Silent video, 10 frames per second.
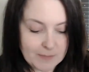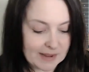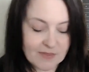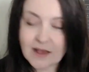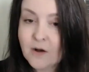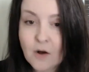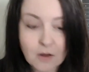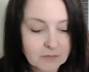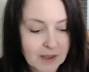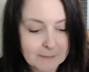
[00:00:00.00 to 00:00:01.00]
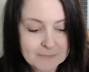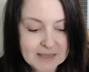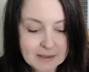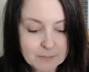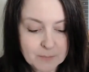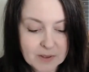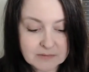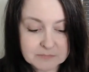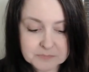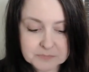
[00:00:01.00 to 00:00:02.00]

make that call, not me. But